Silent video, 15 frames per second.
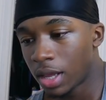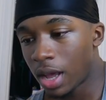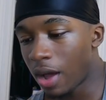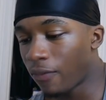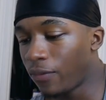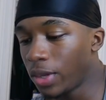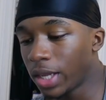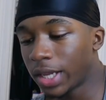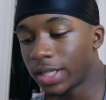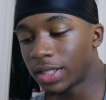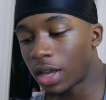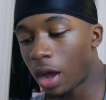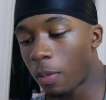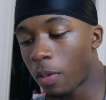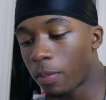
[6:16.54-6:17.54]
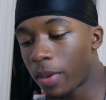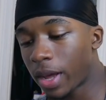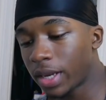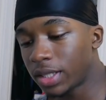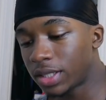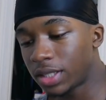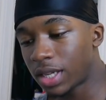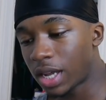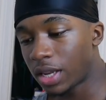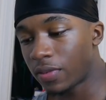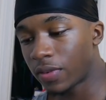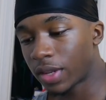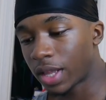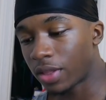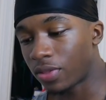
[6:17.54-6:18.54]
I feel like his upper body is not
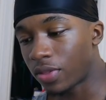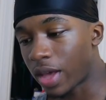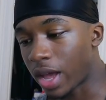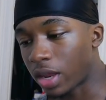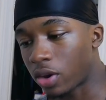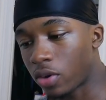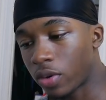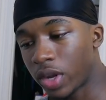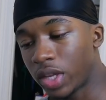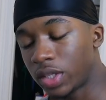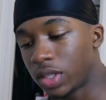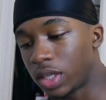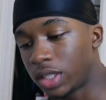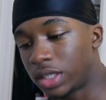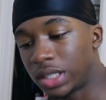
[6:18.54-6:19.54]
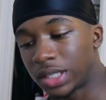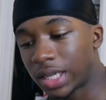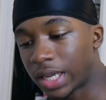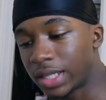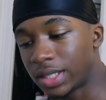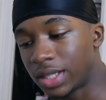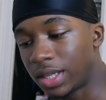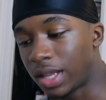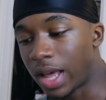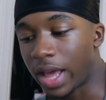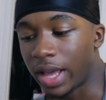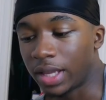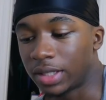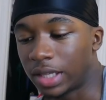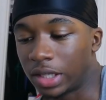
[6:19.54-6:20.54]
even like that crazy. It's just like his
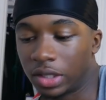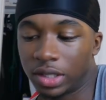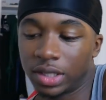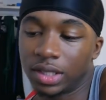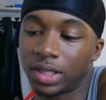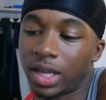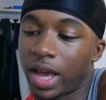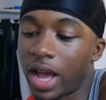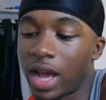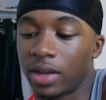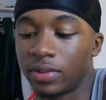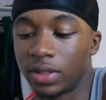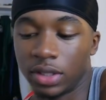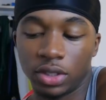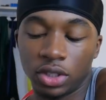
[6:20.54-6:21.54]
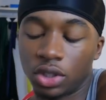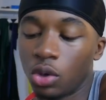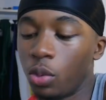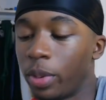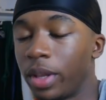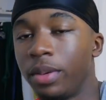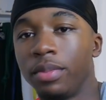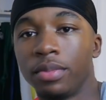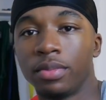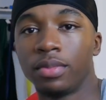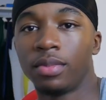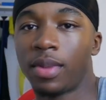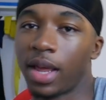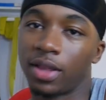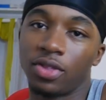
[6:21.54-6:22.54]
legs. Like, look at his calves. They're stupid.
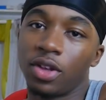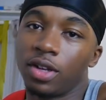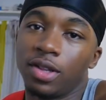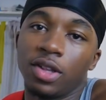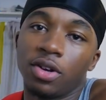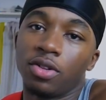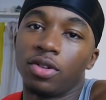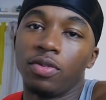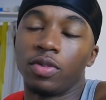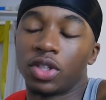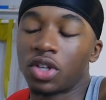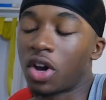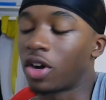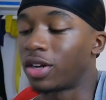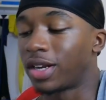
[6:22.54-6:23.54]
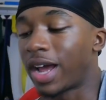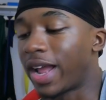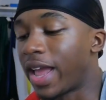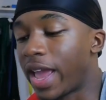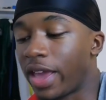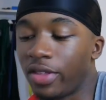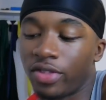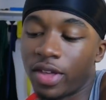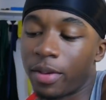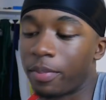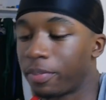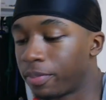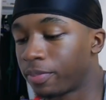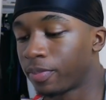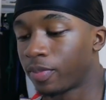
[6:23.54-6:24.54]
Like, they're literally retarded. I hate them
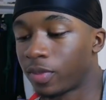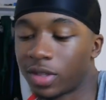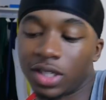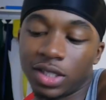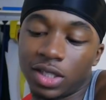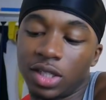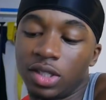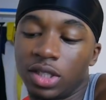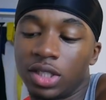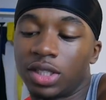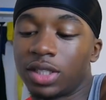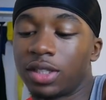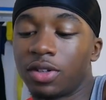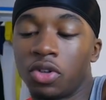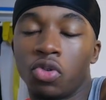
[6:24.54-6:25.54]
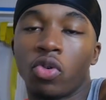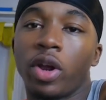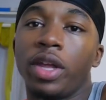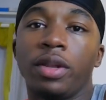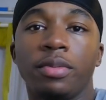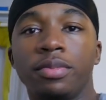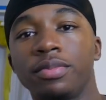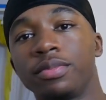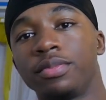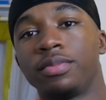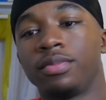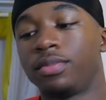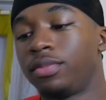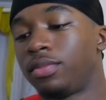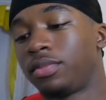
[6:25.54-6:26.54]
because they're just great.
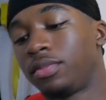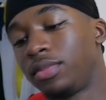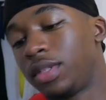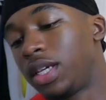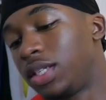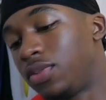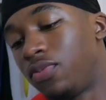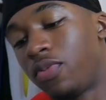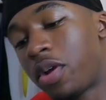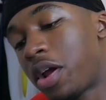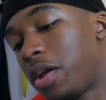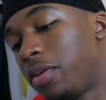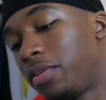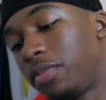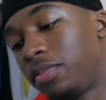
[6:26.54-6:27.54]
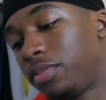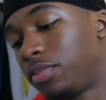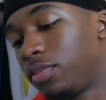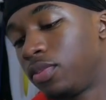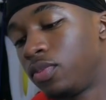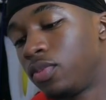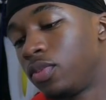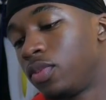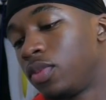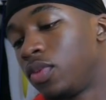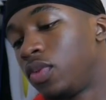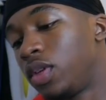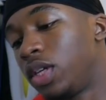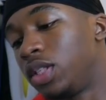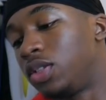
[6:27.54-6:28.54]
It's very
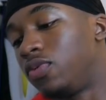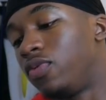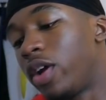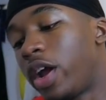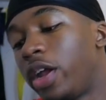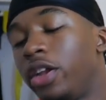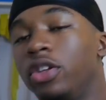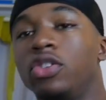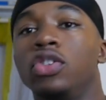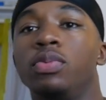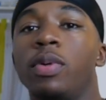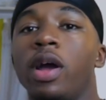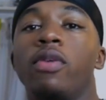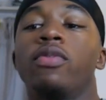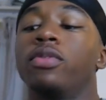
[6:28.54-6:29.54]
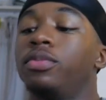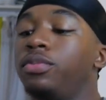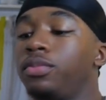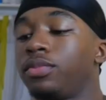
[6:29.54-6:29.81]
disrespectful.